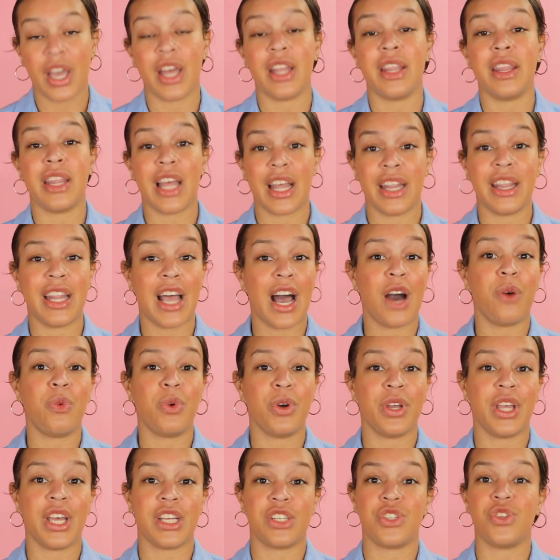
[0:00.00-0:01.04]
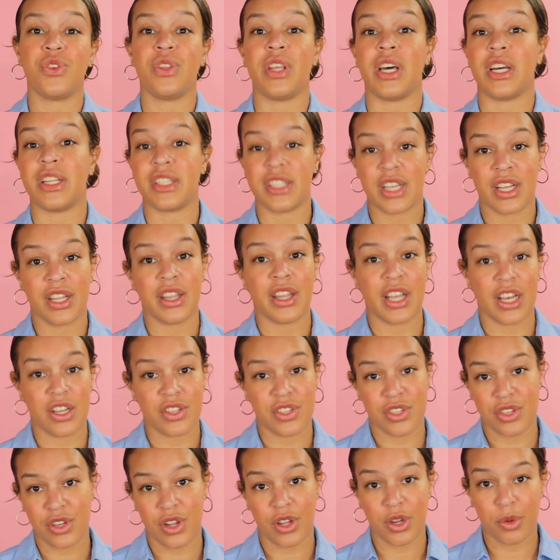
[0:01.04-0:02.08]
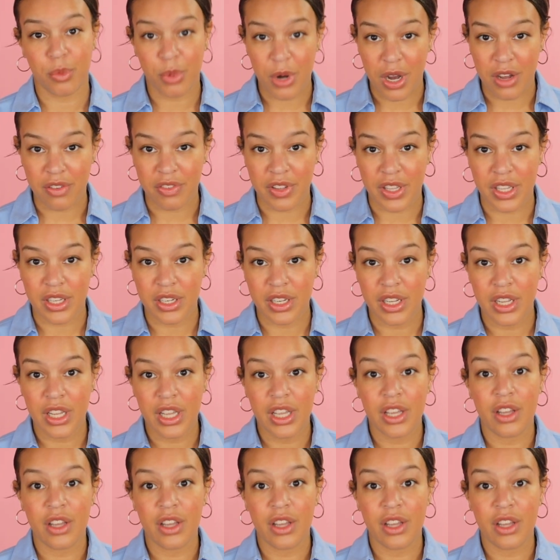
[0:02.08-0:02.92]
And then that will get you that $10,000 profit